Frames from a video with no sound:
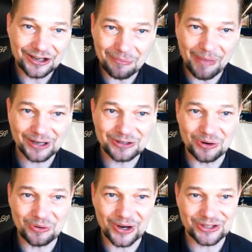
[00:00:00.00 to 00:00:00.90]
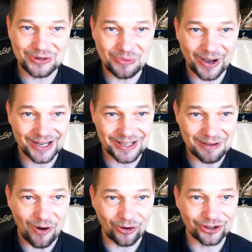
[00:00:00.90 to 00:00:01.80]
back to your question, what is a
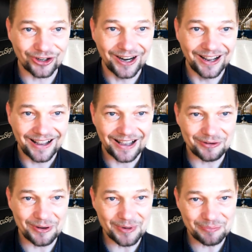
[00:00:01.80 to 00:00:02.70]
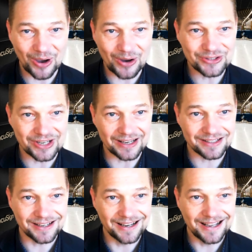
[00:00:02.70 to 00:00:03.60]
modern agreement process?
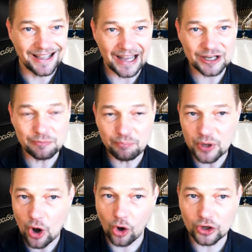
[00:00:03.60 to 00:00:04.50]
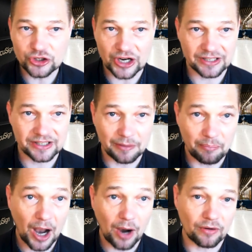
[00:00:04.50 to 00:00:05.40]
It is beyond just the
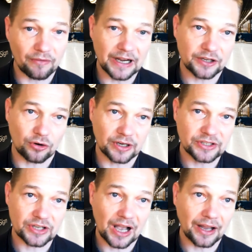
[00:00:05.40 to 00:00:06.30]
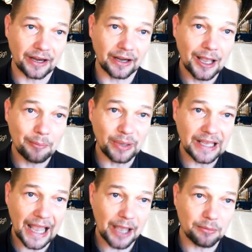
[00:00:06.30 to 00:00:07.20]
power of electronic signing,
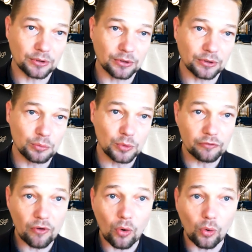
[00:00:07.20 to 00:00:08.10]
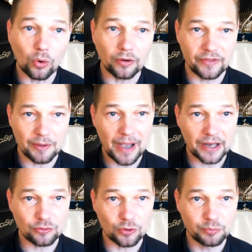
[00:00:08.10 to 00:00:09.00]
being able to remove all of the
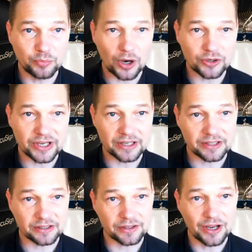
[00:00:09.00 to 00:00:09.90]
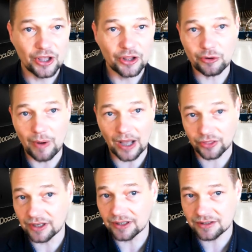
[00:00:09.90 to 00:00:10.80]
manual processes throughout
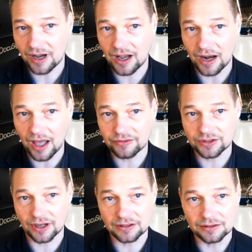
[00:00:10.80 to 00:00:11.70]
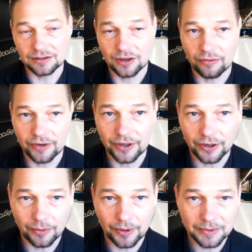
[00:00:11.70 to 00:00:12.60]
the entire life cycle of an
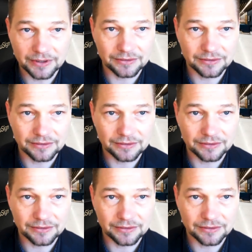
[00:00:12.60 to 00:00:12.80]
agreement.